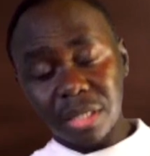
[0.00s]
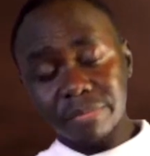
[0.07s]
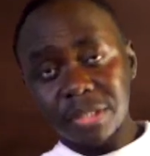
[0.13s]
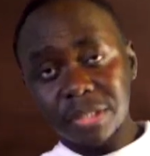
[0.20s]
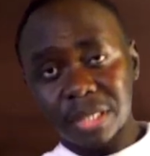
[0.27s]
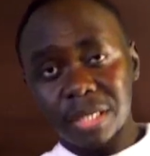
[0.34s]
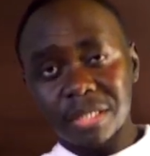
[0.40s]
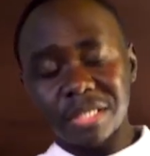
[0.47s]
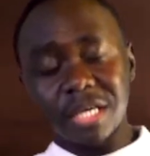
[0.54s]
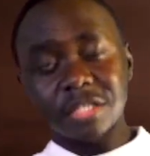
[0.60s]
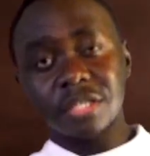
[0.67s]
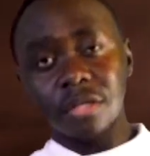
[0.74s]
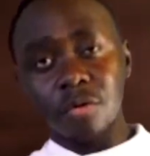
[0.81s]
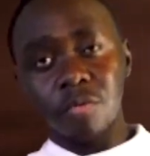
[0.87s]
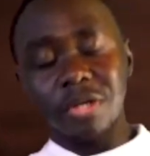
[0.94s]
something that is
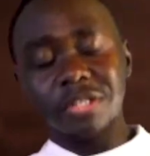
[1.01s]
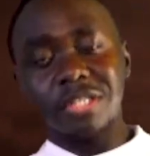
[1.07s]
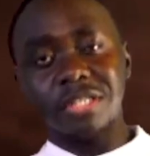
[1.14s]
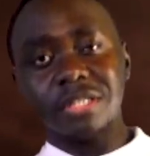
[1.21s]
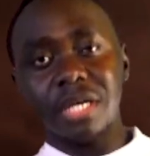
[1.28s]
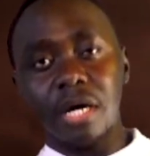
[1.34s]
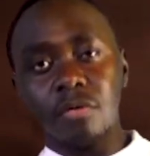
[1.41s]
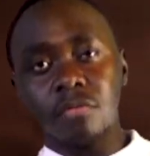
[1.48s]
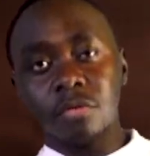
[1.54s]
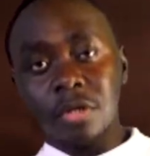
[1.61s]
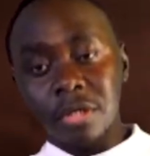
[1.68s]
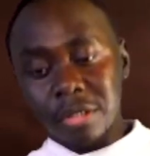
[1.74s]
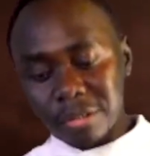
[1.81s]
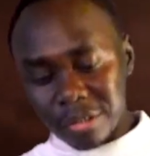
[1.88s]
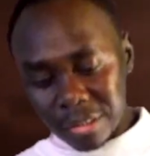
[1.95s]
actually written down
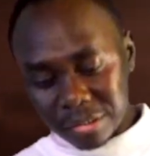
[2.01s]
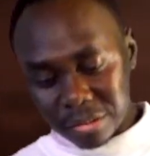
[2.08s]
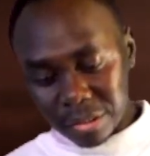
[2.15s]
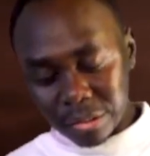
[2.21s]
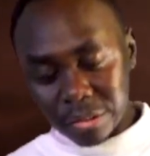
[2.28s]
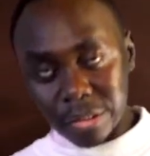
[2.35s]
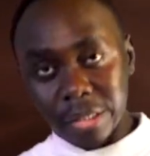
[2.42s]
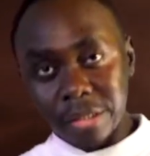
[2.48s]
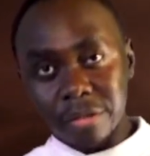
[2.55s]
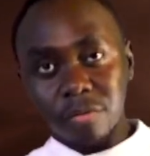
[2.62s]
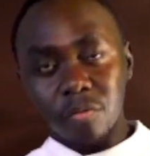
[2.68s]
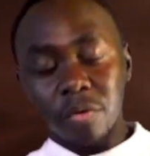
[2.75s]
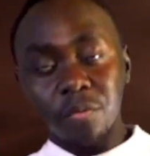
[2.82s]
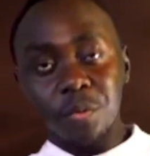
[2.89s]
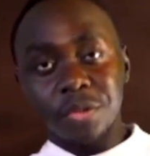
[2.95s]
in
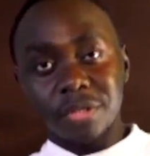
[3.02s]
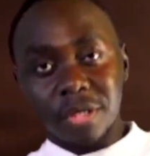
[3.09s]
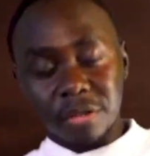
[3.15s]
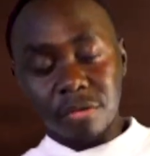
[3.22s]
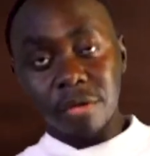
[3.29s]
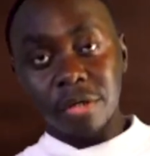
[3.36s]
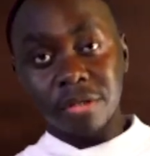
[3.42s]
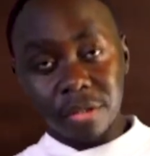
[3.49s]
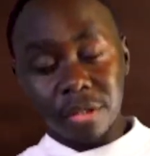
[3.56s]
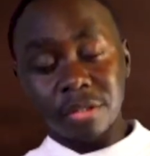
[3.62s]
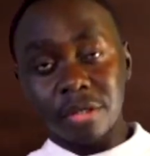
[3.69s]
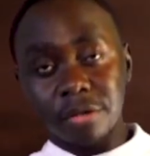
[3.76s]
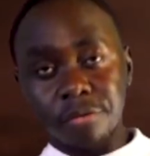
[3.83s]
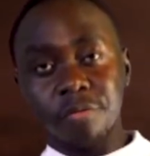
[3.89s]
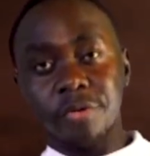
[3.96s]
in with that in in
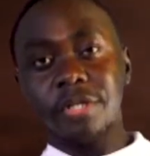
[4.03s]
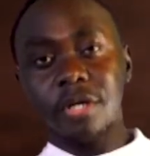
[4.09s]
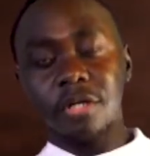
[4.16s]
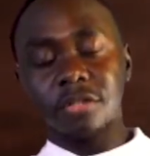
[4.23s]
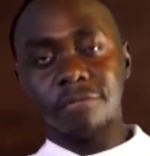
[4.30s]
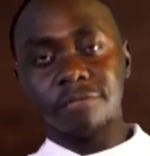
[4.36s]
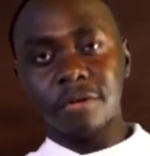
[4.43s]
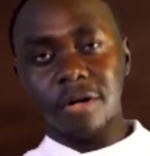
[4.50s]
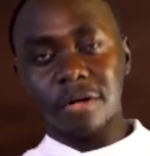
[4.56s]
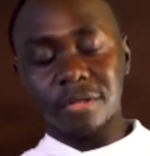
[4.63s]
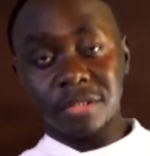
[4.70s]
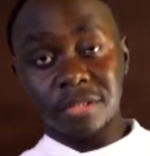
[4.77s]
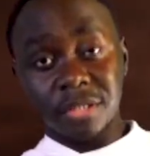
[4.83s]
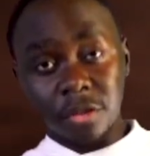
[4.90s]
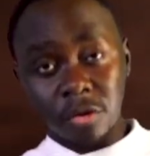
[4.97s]
the three days of
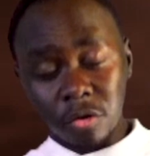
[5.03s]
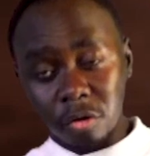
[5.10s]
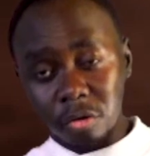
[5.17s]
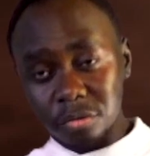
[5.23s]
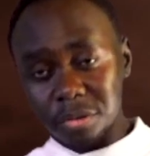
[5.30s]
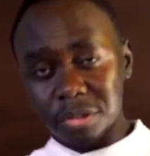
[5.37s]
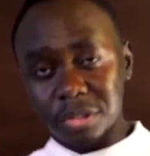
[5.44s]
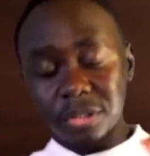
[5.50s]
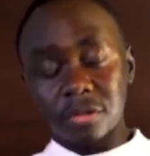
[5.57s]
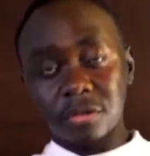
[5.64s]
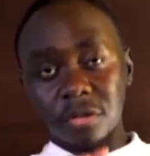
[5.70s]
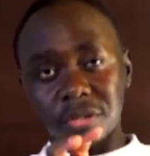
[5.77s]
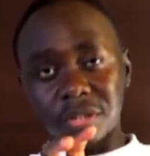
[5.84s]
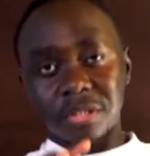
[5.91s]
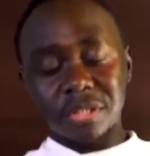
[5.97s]
darkness that you're going to see
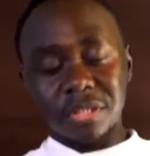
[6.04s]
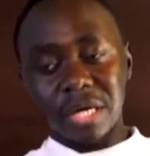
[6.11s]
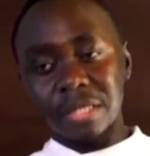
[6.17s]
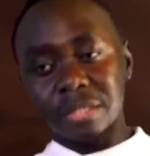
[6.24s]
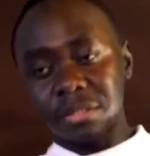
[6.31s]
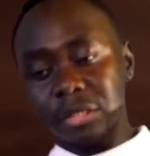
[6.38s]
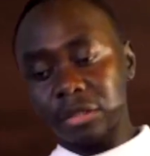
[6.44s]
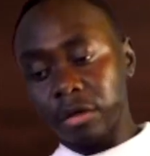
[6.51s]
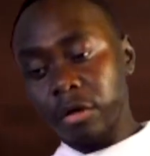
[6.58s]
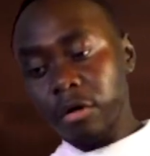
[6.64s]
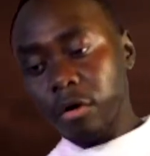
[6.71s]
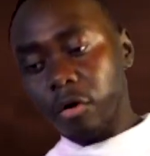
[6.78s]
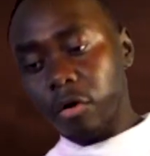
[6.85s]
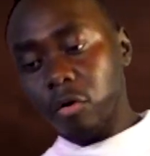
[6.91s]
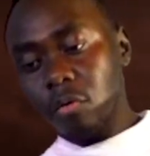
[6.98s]
certain signs that
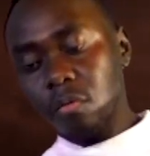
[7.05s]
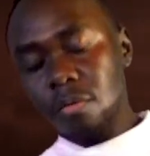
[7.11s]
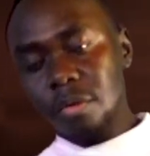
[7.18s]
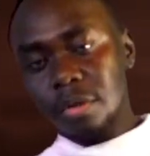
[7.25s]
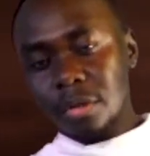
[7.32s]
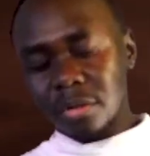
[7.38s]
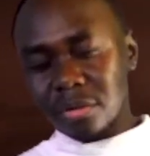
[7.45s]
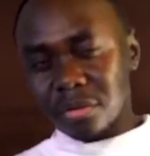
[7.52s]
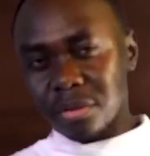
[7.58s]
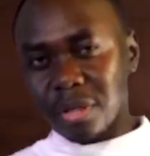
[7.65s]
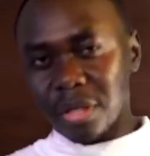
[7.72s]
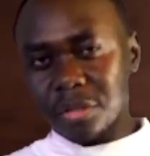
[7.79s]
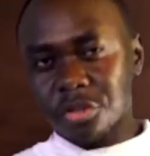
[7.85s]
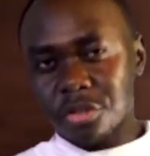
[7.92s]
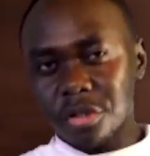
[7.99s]
oh
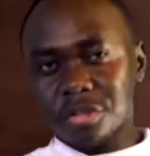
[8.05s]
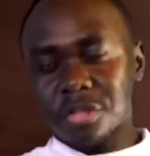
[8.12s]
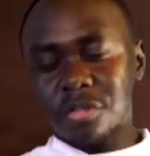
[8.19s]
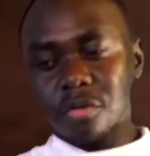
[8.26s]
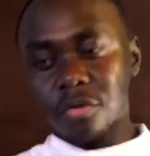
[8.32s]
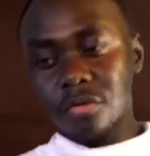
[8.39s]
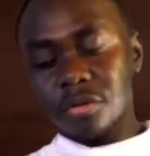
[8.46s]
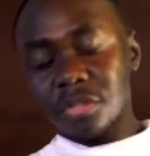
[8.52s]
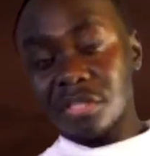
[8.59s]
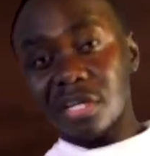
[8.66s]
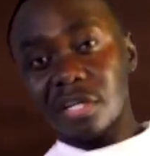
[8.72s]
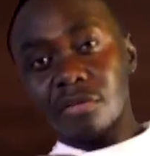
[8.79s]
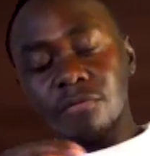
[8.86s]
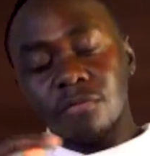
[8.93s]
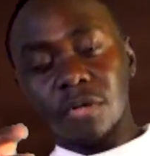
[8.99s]
the church is going to
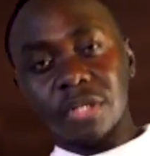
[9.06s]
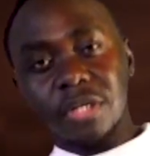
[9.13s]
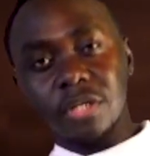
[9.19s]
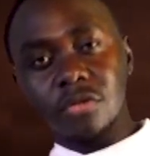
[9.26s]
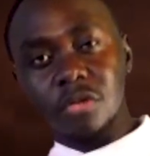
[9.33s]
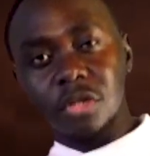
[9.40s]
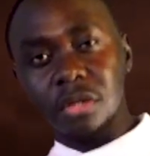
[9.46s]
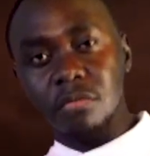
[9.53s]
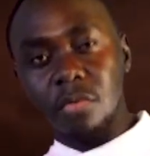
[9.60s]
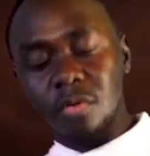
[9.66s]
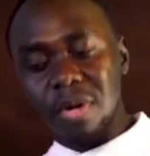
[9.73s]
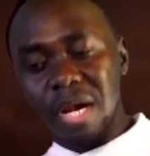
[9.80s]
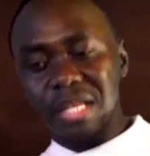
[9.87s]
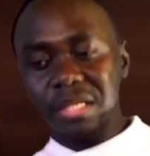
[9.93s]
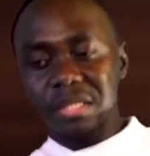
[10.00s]
start falling into
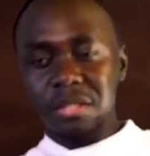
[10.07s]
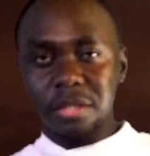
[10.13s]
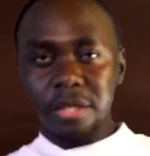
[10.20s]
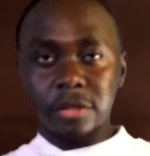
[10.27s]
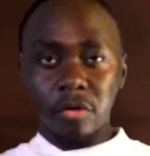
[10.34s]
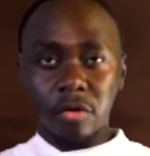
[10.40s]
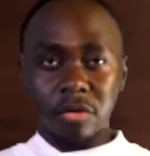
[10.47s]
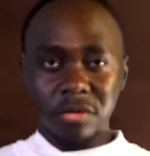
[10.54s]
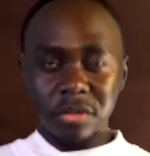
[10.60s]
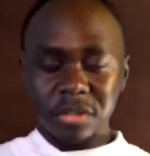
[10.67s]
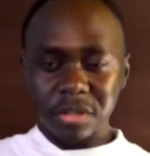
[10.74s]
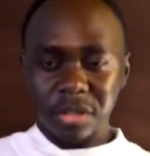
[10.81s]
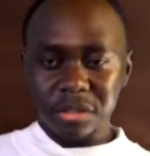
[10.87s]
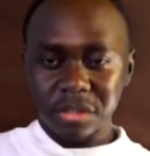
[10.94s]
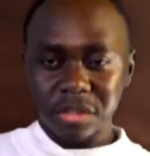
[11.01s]
immorality and you're going to
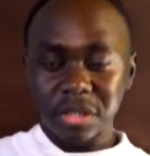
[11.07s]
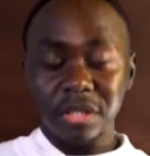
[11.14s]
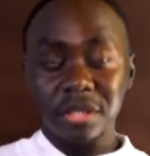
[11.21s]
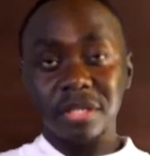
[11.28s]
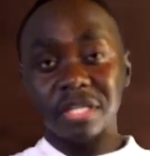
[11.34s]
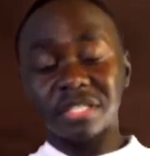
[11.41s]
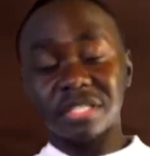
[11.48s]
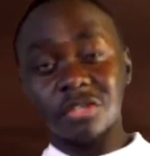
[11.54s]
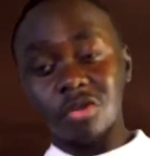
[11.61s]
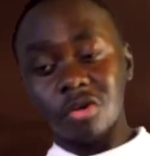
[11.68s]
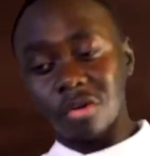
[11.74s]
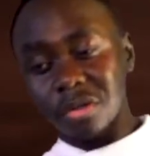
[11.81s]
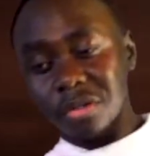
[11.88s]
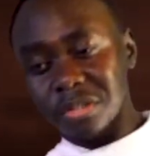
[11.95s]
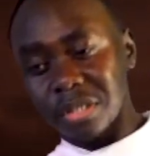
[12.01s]
start seeing this and you're
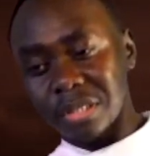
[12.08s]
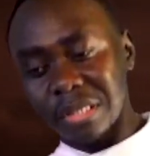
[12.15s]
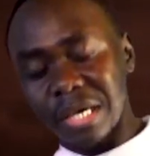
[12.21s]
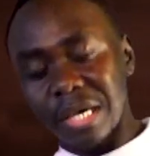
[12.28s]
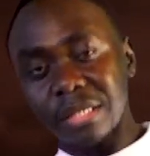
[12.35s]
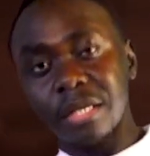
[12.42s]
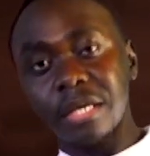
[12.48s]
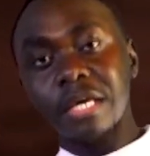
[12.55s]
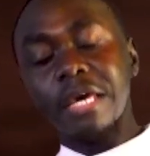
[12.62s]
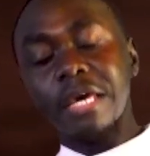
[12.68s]
going to see that